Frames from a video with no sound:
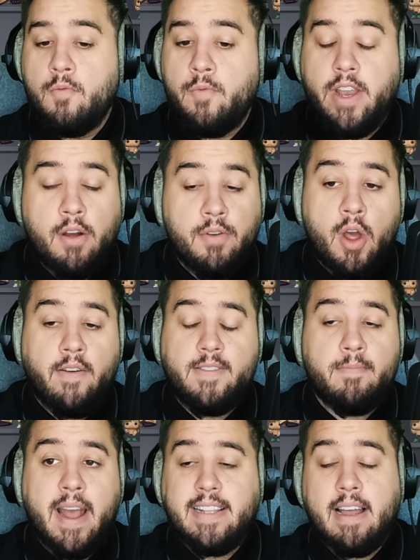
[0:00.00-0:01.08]
We don't know if
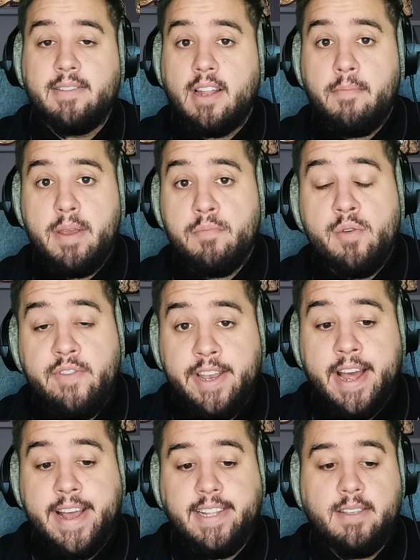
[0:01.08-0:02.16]
SmackDown's going to be movie
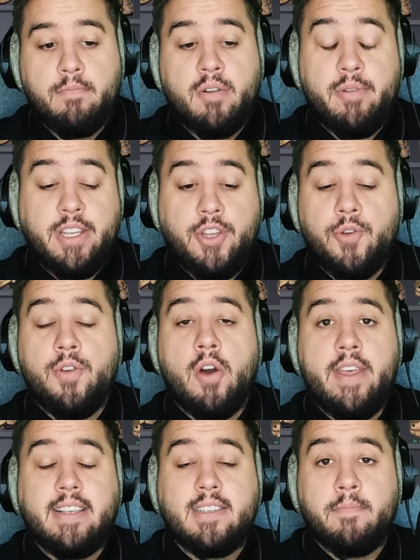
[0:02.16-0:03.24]
nights, but we do know
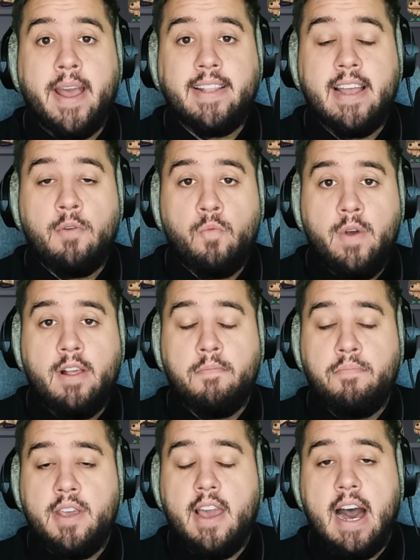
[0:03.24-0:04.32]
that SmackDown will
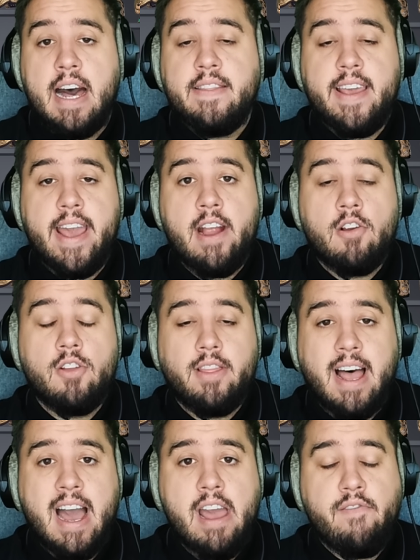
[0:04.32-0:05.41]
be on the air
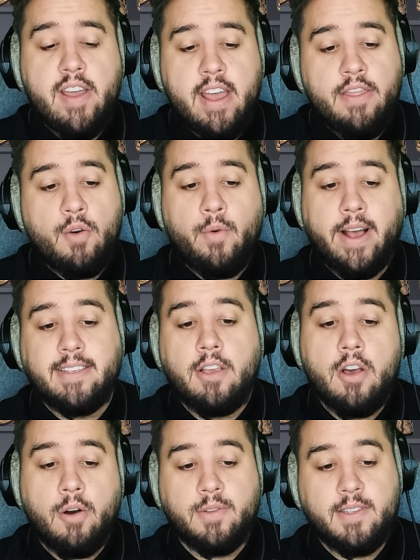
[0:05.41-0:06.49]
live in the West
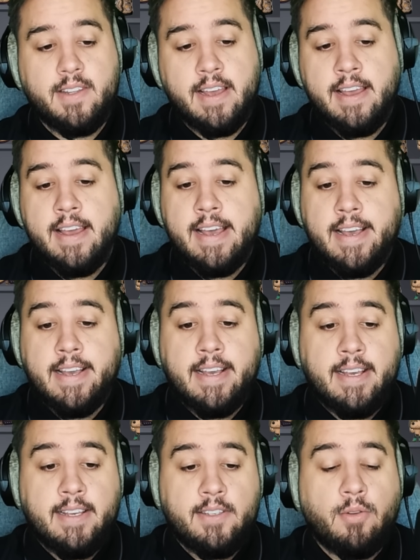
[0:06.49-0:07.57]
Coast.
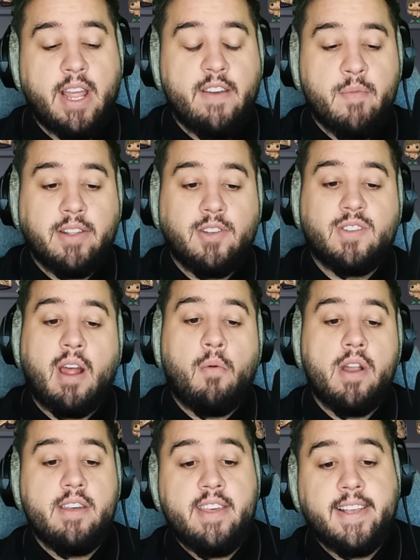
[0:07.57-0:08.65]
So Dave Meltzer said
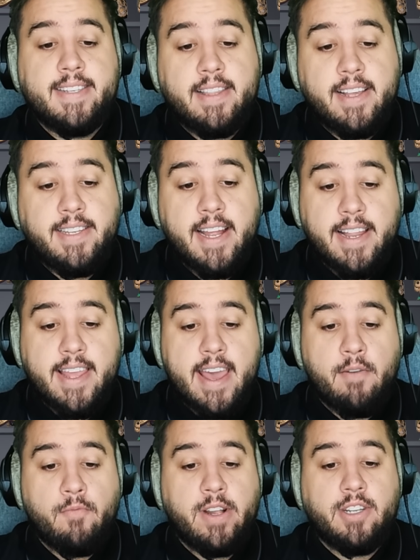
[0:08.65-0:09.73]
one of the things that they did
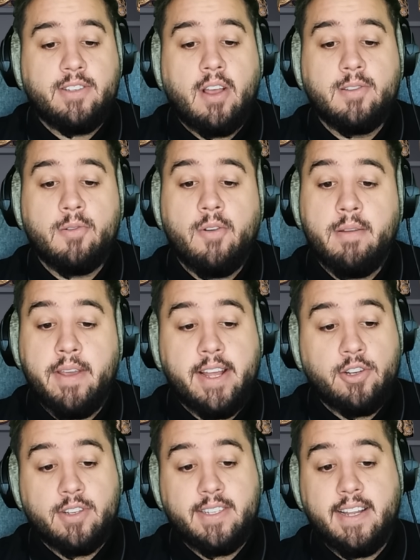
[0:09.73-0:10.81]
get, which is also going to be
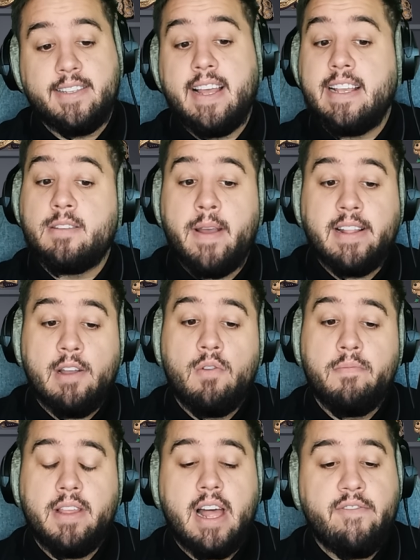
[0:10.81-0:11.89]
interesting, is that SmackDown will
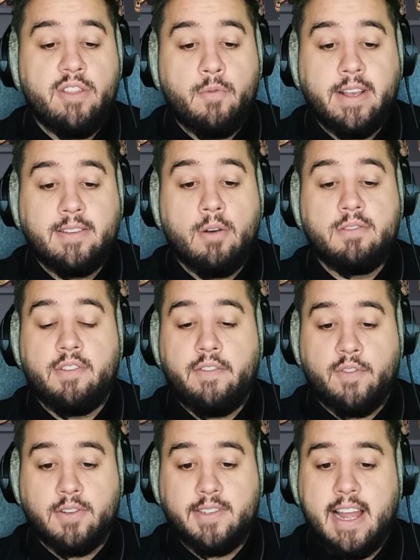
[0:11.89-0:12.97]
be live on the West Coast for the
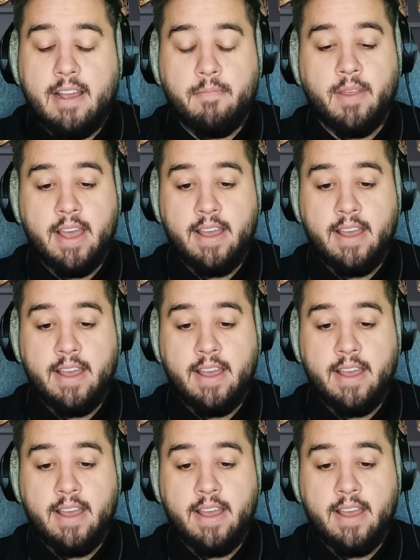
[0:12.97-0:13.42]
first time.